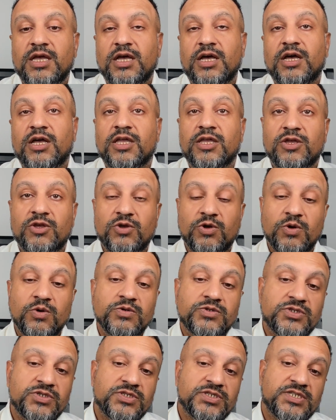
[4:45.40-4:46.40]
I go
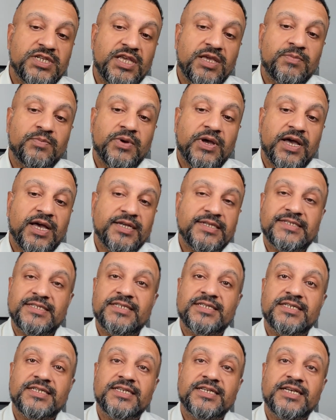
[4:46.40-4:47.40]
to sleep
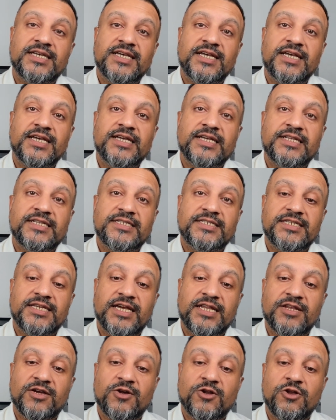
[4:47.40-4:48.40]
at
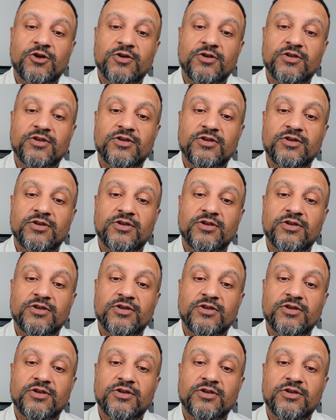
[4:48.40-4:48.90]
10 o'clock.